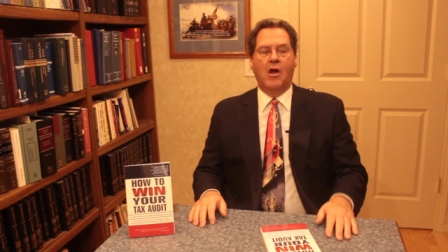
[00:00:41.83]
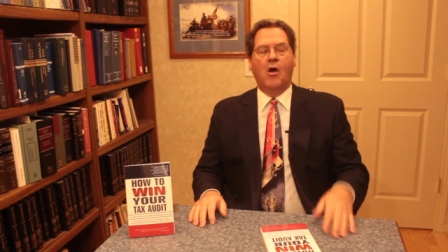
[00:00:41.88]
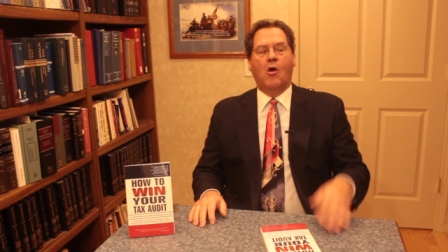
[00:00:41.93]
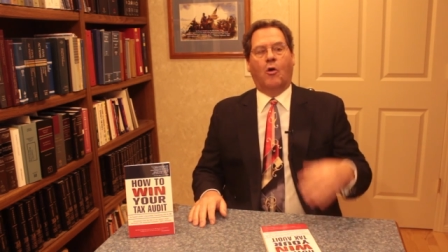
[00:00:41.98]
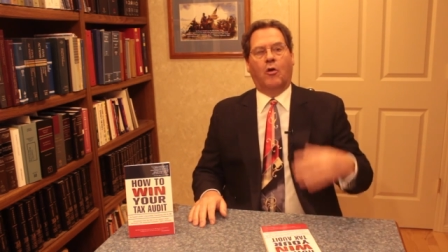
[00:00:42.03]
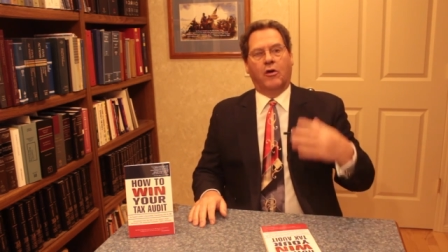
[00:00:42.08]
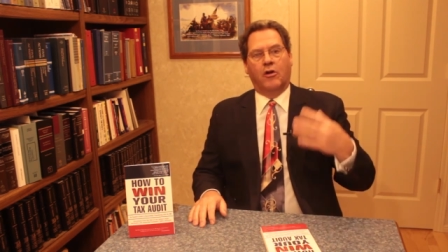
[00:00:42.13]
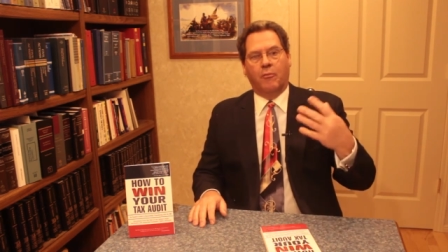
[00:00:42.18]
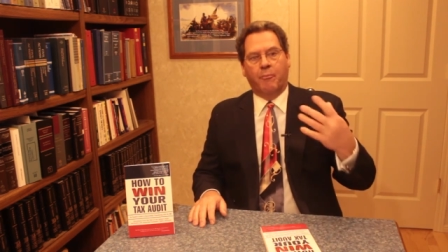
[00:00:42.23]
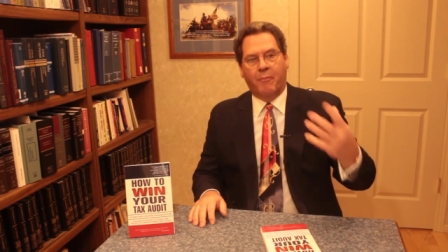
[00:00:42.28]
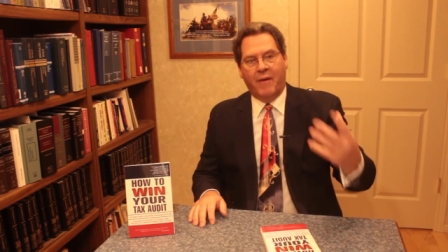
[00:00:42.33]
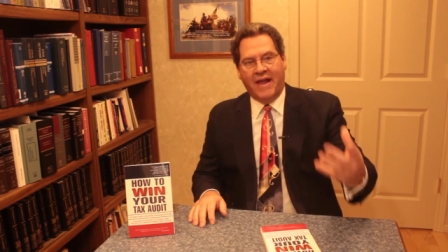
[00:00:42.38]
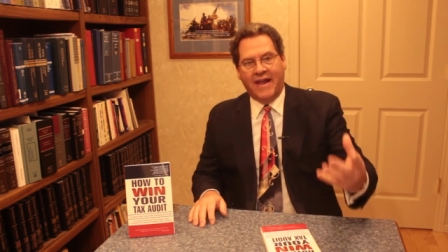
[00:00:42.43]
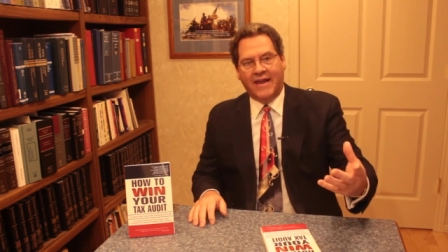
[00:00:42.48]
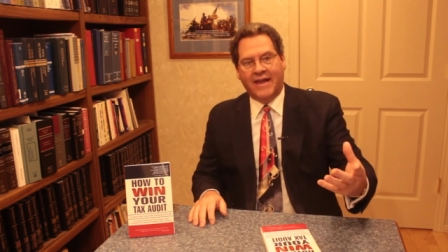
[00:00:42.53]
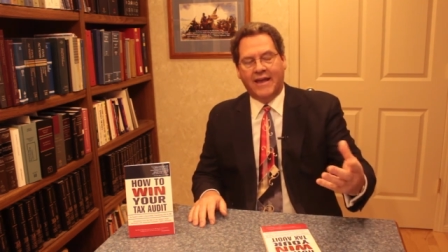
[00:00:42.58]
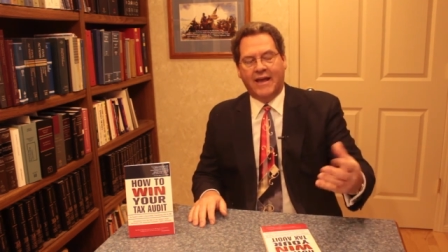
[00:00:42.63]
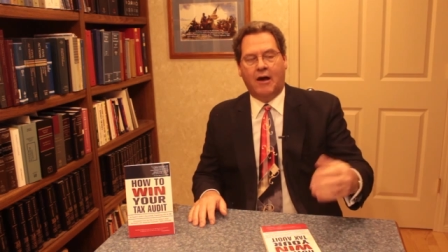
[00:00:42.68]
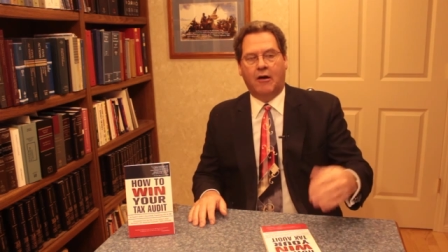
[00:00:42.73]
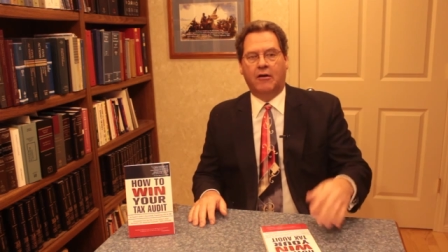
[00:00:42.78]
or your bank
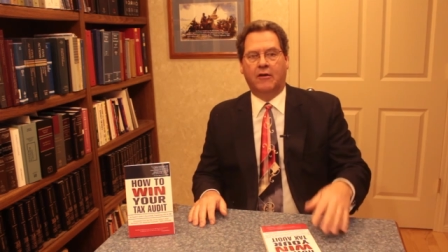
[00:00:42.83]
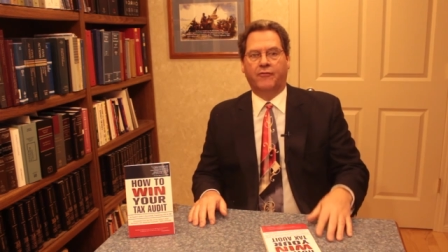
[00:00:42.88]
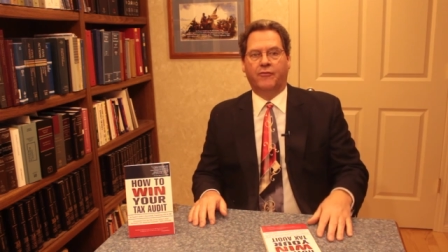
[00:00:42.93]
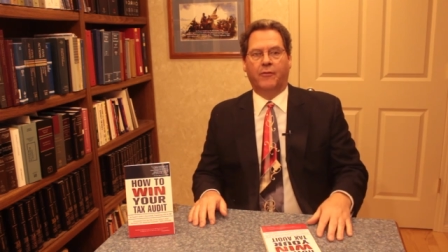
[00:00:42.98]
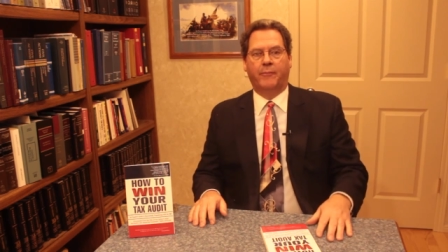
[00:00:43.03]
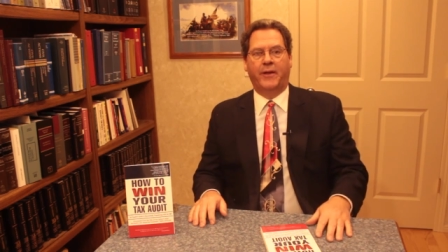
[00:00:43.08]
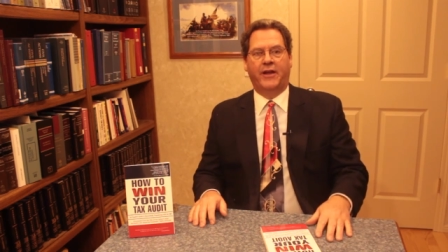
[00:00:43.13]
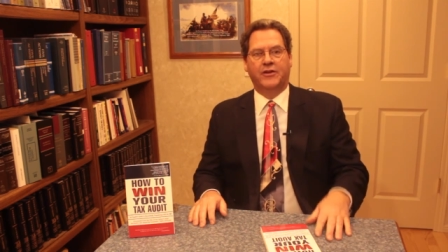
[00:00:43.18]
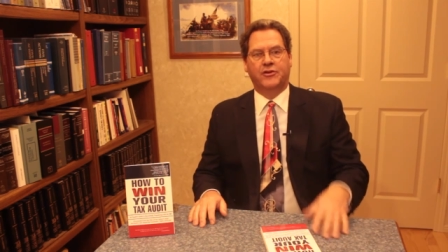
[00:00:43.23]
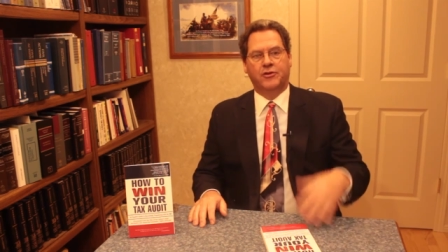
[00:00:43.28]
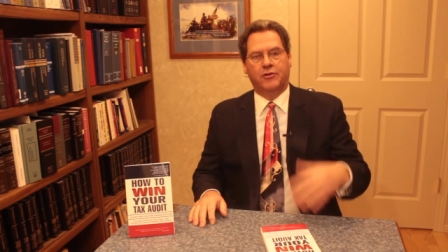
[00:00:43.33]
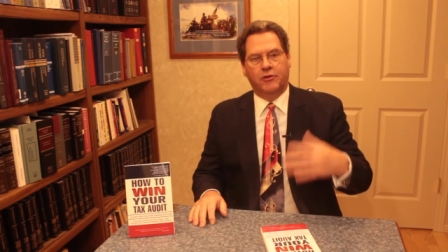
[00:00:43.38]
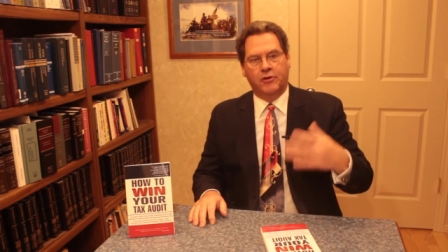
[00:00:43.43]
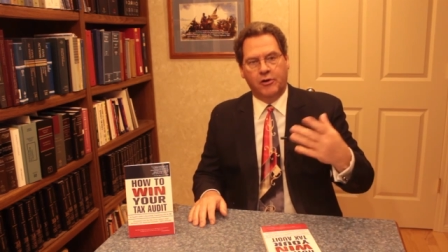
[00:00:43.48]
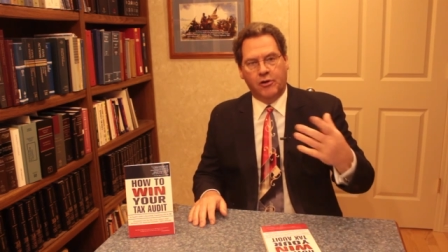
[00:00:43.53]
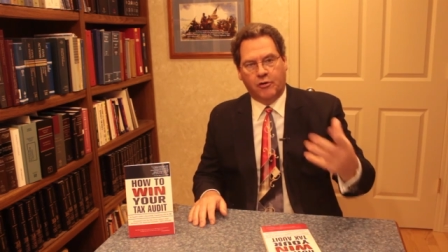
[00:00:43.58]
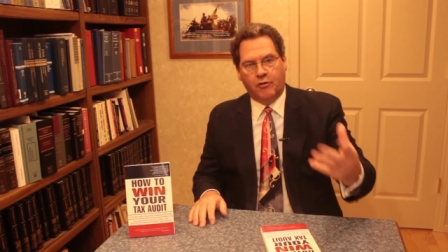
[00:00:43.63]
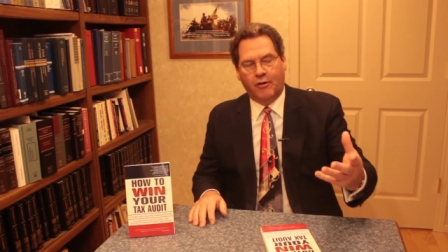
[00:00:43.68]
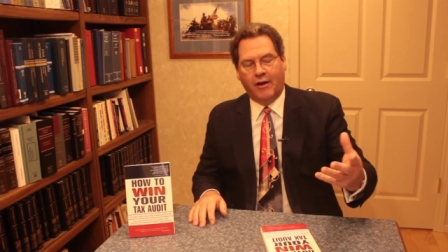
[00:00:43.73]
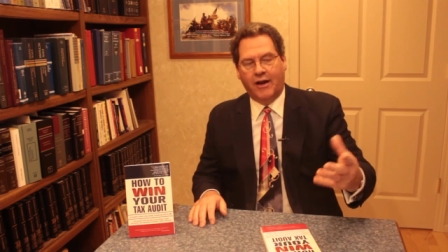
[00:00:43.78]
account information or
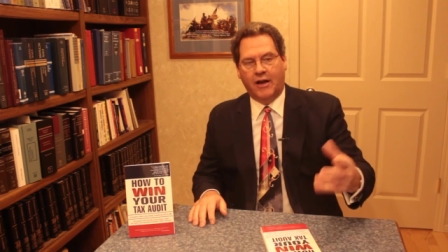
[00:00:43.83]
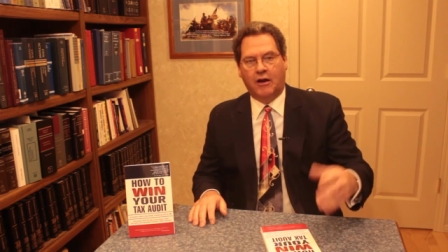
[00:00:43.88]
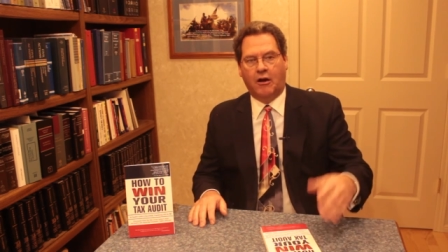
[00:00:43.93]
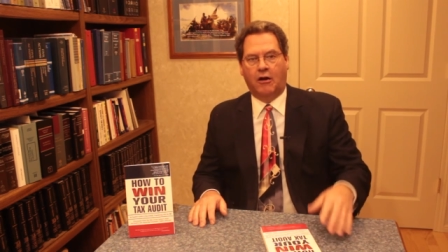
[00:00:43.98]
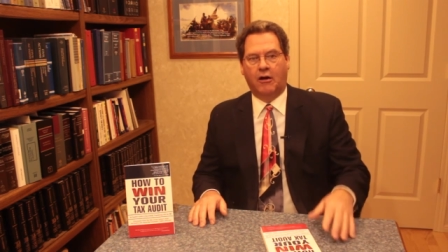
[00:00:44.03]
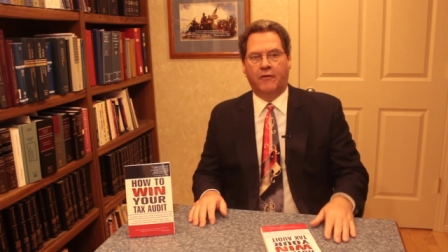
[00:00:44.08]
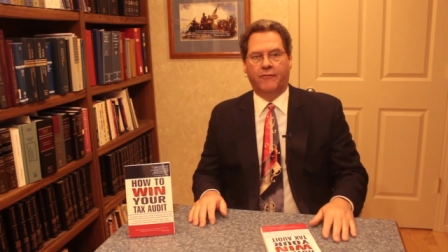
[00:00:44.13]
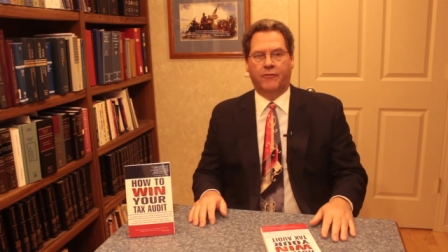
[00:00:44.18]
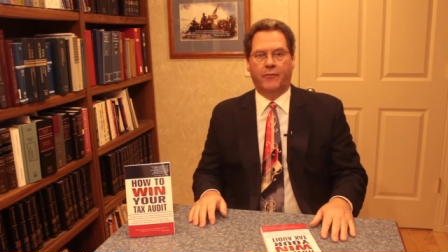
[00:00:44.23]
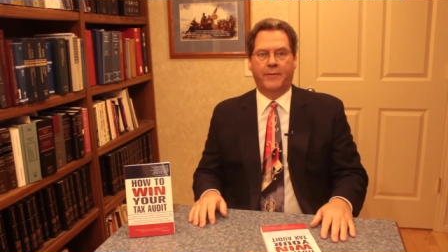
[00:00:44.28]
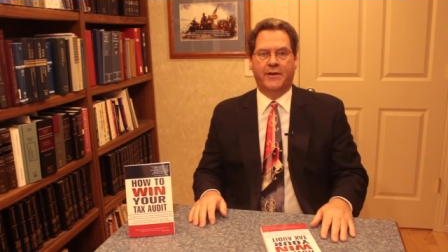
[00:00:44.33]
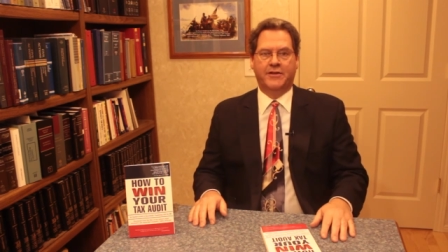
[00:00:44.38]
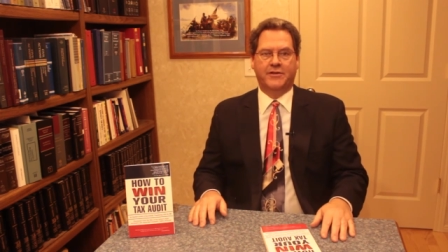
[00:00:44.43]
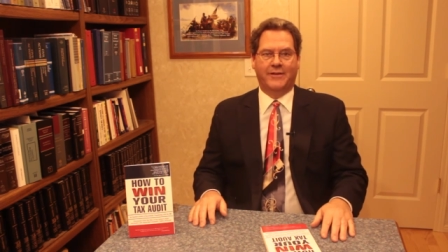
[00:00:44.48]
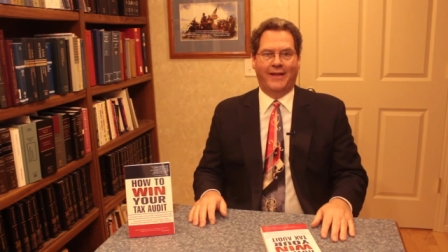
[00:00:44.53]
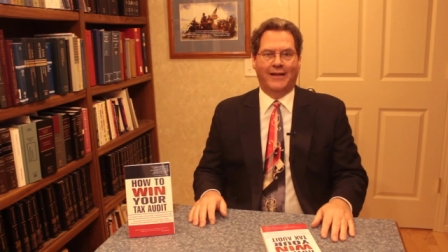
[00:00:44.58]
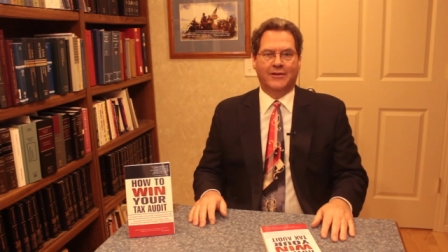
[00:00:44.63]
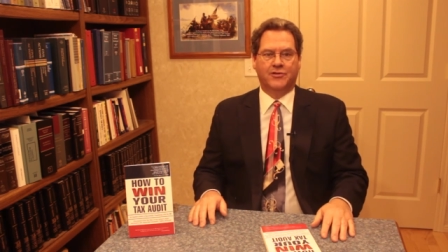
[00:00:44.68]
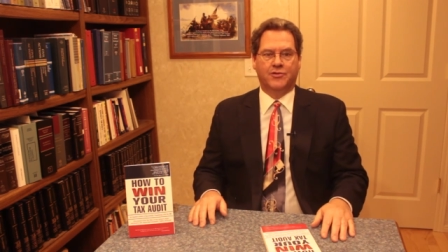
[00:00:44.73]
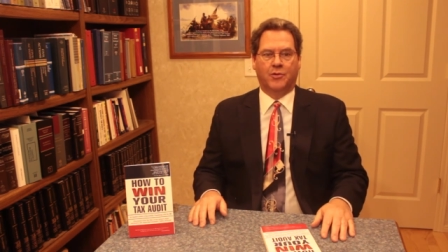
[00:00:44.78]
your credit card information,
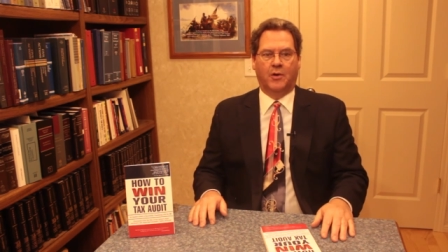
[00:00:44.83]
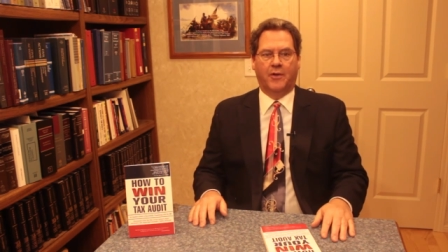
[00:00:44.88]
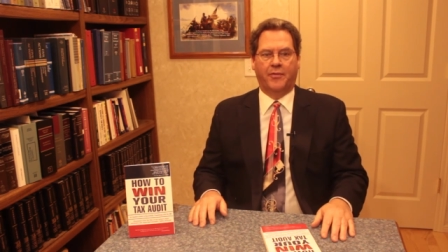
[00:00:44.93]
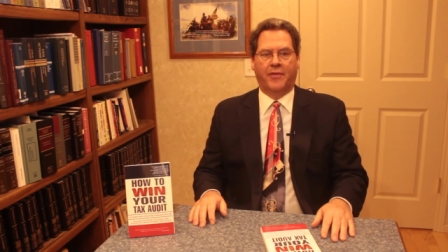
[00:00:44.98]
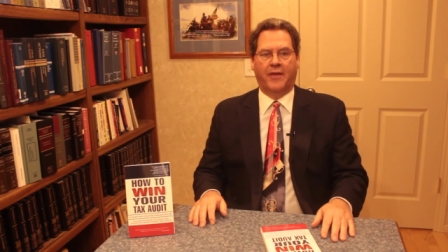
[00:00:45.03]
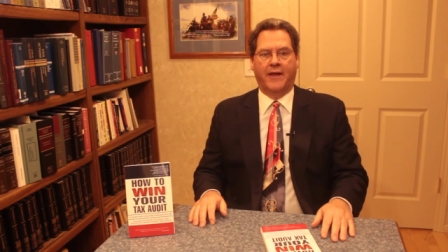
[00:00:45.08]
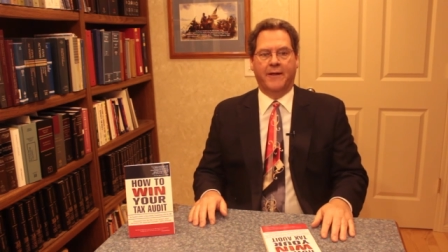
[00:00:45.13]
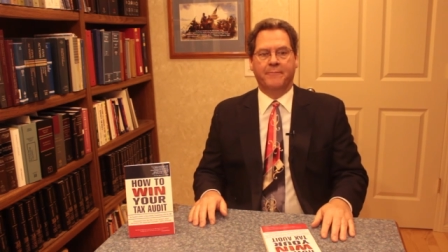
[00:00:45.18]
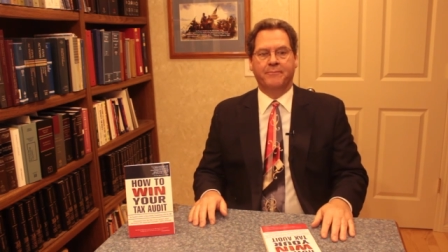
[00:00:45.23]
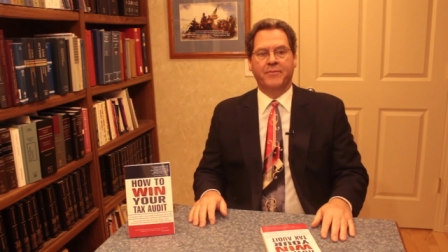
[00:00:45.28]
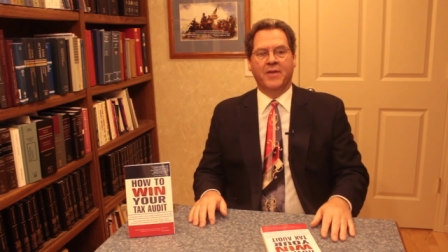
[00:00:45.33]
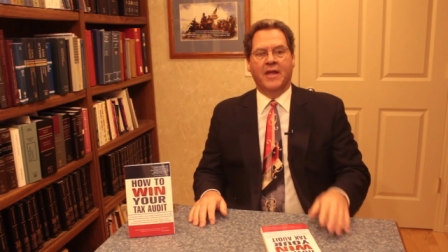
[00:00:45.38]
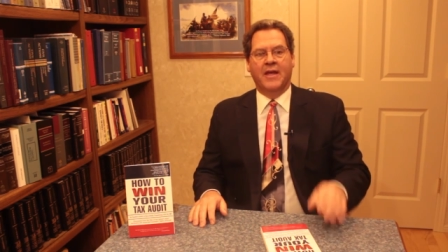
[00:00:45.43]
that sort of thing.